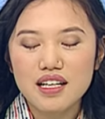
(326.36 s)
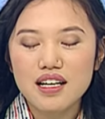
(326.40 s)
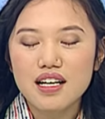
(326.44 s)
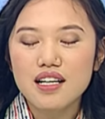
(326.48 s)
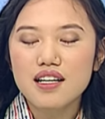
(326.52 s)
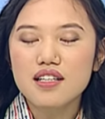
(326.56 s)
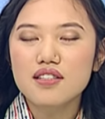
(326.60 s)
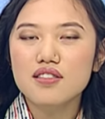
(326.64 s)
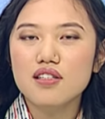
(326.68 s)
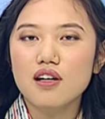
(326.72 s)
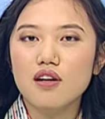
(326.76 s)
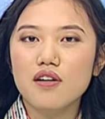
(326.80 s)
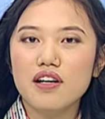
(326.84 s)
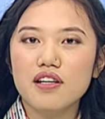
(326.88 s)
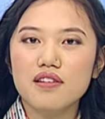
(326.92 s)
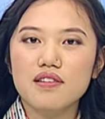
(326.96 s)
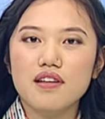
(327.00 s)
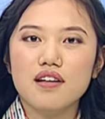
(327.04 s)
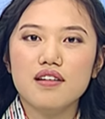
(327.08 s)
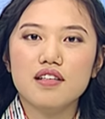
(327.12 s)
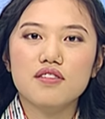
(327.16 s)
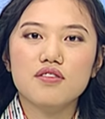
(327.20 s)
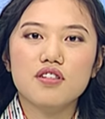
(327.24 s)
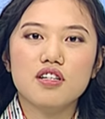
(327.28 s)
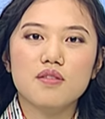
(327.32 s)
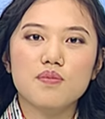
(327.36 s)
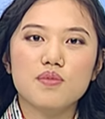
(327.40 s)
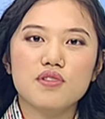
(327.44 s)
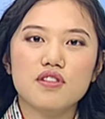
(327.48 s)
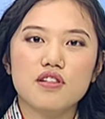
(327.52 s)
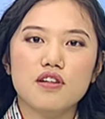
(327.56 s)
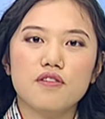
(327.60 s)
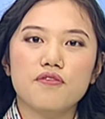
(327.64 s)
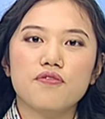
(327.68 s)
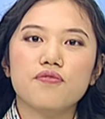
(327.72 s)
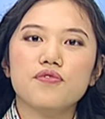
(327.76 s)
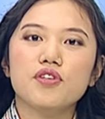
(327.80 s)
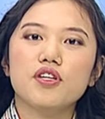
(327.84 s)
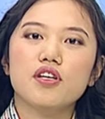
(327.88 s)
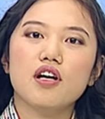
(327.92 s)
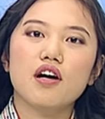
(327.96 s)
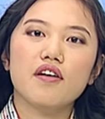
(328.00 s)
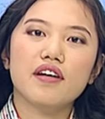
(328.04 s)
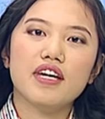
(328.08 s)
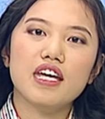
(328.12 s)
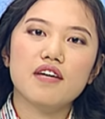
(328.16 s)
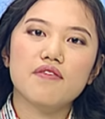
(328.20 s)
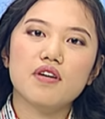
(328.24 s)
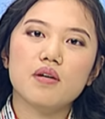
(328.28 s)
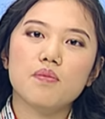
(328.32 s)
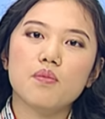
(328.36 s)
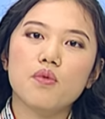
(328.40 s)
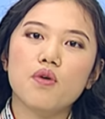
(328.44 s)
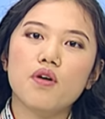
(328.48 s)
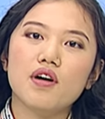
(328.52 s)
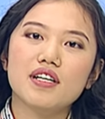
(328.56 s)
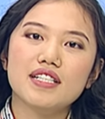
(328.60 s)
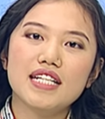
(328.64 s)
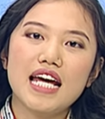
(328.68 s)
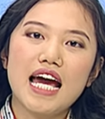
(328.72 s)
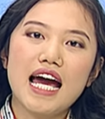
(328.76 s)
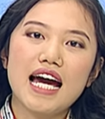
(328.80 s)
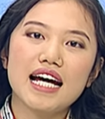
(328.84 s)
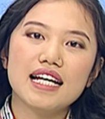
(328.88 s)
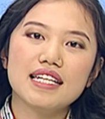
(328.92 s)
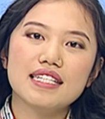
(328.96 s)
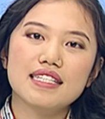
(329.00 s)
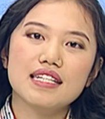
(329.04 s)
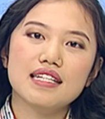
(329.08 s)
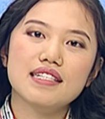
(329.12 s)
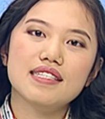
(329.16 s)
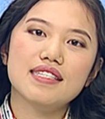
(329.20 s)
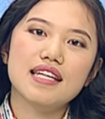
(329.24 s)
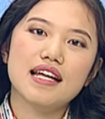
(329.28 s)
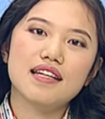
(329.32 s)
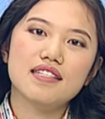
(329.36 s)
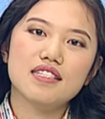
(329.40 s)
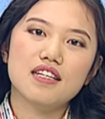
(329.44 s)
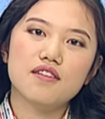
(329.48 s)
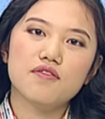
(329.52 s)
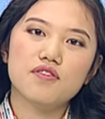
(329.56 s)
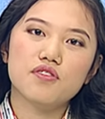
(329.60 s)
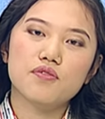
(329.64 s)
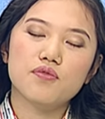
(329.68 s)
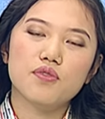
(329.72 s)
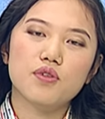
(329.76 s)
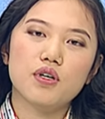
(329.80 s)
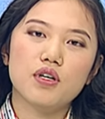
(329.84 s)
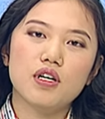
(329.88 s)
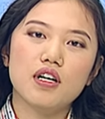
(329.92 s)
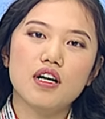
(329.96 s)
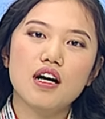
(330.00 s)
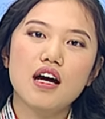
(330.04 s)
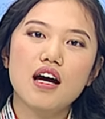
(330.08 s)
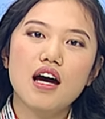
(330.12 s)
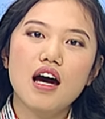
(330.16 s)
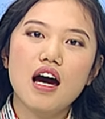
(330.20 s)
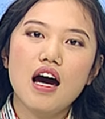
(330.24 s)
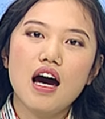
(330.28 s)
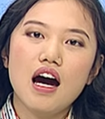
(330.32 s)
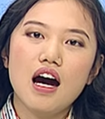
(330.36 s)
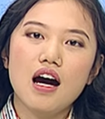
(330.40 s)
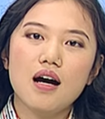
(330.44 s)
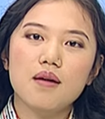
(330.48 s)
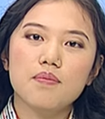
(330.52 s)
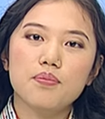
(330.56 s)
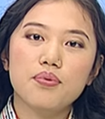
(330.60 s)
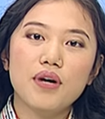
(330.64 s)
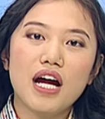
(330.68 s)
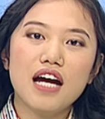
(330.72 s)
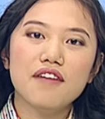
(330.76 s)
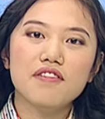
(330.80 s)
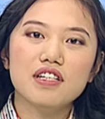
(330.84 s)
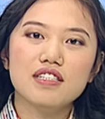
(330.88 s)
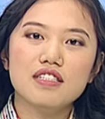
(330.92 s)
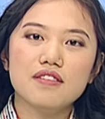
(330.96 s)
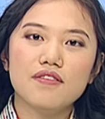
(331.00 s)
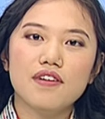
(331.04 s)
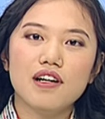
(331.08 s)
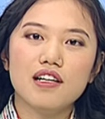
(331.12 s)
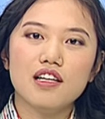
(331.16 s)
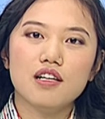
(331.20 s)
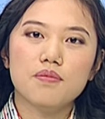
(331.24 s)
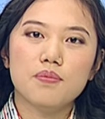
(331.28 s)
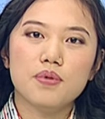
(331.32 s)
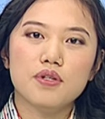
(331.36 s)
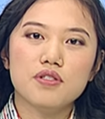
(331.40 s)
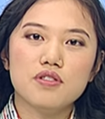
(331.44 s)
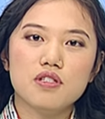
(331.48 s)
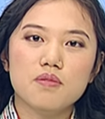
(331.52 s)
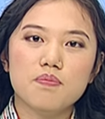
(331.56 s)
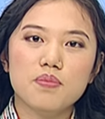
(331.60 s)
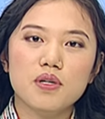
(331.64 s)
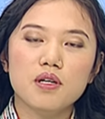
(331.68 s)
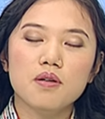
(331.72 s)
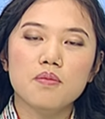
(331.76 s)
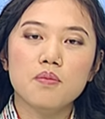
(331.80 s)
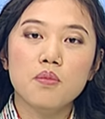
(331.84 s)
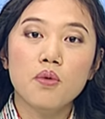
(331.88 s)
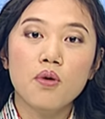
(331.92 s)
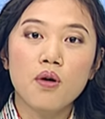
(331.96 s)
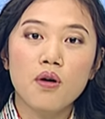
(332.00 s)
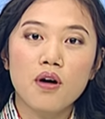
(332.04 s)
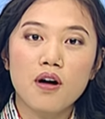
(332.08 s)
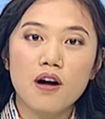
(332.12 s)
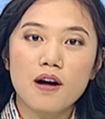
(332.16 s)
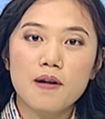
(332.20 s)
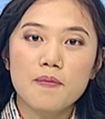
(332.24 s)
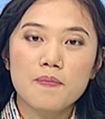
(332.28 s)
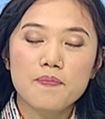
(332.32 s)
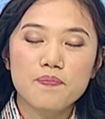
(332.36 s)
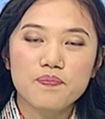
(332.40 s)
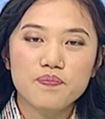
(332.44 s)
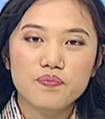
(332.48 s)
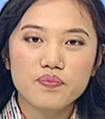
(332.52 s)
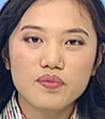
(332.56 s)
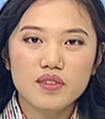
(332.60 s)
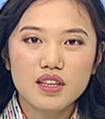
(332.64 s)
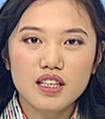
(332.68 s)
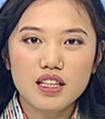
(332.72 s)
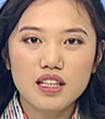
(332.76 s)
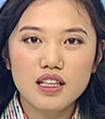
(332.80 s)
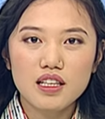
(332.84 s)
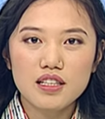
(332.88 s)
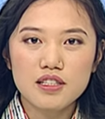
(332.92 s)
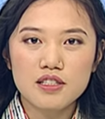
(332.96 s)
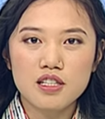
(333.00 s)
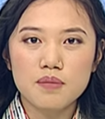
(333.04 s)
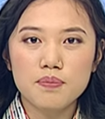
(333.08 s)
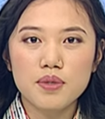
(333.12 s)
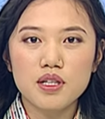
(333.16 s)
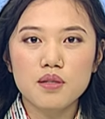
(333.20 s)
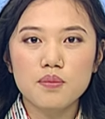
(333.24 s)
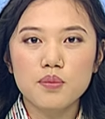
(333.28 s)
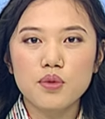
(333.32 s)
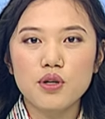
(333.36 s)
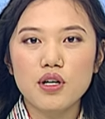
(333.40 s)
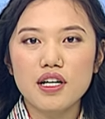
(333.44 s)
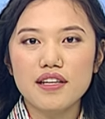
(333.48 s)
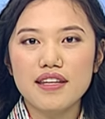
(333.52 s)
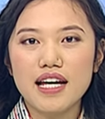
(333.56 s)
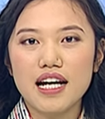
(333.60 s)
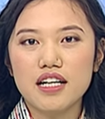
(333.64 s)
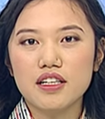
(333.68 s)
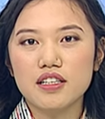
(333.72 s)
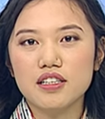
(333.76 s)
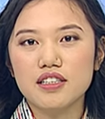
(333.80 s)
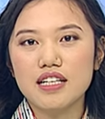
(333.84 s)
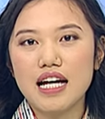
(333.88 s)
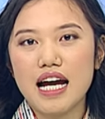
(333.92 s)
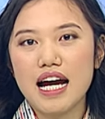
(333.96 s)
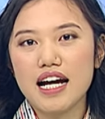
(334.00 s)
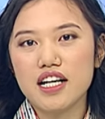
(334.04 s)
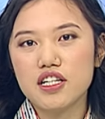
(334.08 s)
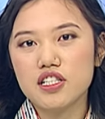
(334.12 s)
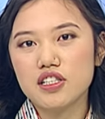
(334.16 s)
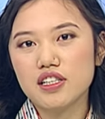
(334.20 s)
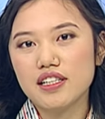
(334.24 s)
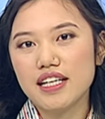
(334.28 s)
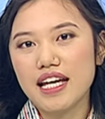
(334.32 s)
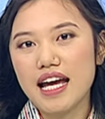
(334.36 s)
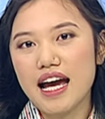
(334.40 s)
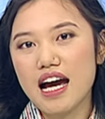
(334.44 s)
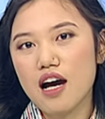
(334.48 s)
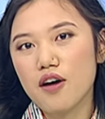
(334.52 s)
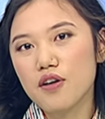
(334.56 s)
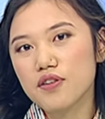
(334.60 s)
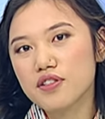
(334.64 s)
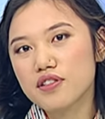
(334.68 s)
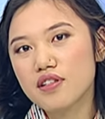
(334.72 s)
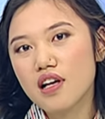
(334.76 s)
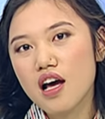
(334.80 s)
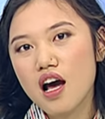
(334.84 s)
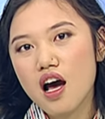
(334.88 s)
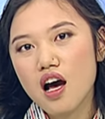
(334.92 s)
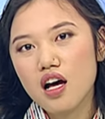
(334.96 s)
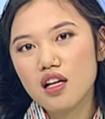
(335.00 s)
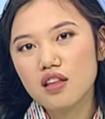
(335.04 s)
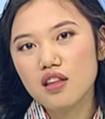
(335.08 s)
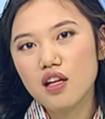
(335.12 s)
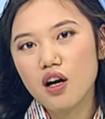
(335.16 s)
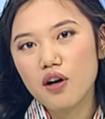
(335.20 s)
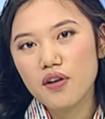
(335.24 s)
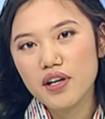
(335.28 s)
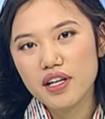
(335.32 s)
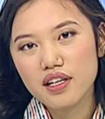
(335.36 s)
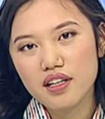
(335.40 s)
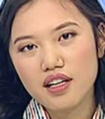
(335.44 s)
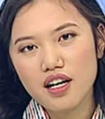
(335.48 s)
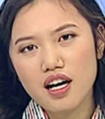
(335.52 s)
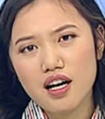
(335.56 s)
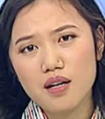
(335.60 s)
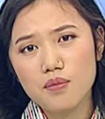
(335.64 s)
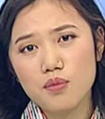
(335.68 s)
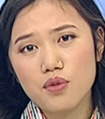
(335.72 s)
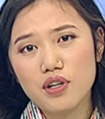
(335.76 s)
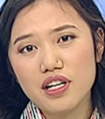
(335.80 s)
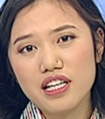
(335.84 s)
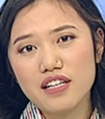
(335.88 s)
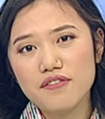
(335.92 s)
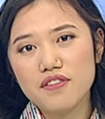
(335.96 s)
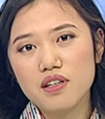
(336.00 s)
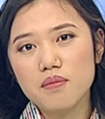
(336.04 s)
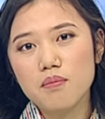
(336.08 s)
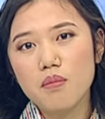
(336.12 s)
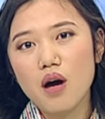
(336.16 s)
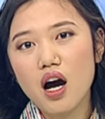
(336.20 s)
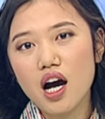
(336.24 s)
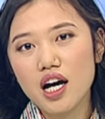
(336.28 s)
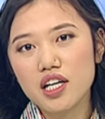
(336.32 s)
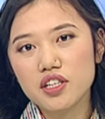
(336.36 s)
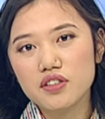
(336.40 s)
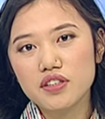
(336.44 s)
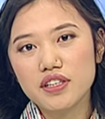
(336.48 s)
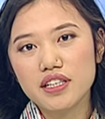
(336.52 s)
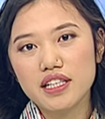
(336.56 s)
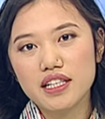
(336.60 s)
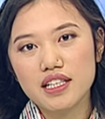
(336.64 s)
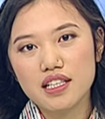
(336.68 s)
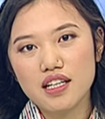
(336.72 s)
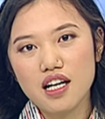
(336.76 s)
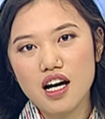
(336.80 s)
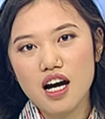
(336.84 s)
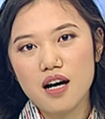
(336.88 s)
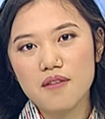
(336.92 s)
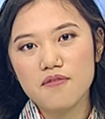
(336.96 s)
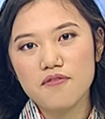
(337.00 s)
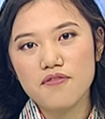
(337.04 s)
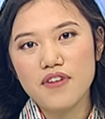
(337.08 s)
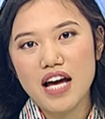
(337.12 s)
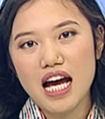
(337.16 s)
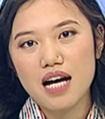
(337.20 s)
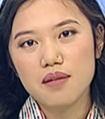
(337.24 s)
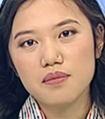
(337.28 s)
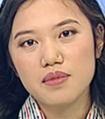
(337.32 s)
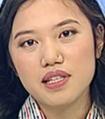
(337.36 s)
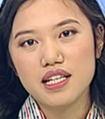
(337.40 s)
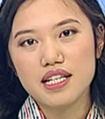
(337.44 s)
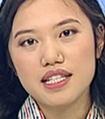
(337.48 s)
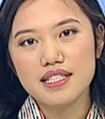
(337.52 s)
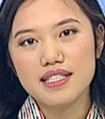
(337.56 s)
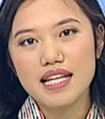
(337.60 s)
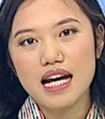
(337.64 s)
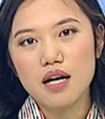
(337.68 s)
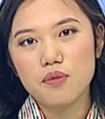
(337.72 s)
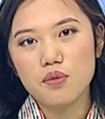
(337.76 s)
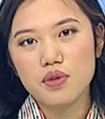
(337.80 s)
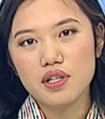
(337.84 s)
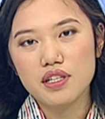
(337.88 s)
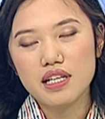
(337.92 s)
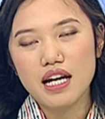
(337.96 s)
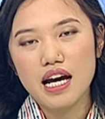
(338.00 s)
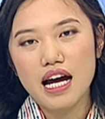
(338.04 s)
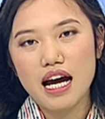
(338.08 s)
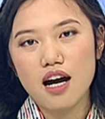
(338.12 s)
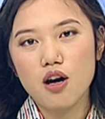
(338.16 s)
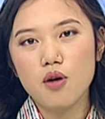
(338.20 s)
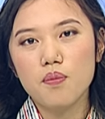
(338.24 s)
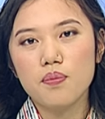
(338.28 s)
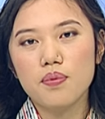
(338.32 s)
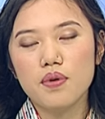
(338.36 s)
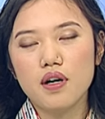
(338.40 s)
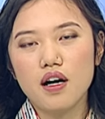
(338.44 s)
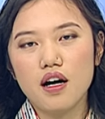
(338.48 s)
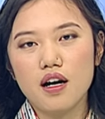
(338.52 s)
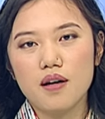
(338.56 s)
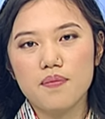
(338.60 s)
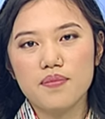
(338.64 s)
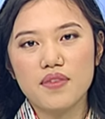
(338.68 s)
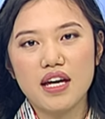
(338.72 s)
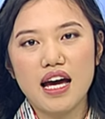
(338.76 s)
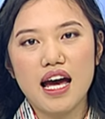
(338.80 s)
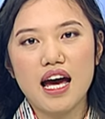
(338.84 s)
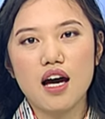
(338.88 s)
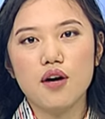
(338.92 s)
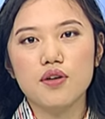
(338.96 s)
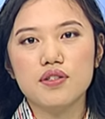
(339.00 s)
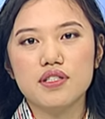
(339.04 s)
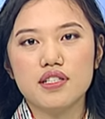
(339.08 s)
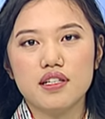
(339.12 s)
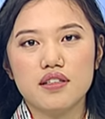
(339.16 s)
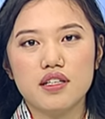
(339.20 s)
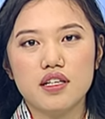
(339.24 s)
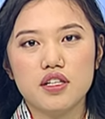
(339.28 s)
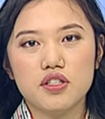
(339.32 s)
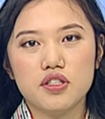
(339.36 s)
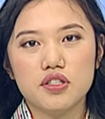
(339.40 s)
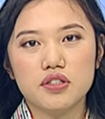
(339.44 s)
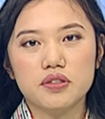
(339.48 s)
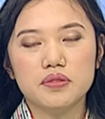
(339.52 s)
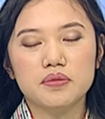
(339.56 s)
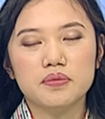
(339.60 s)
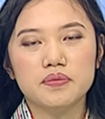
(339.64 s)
So in, in, terms of you know giving more tax incentives for um, private developers to build more, to build more that could actually house low income or even moderate income families that would help um, the housing issue.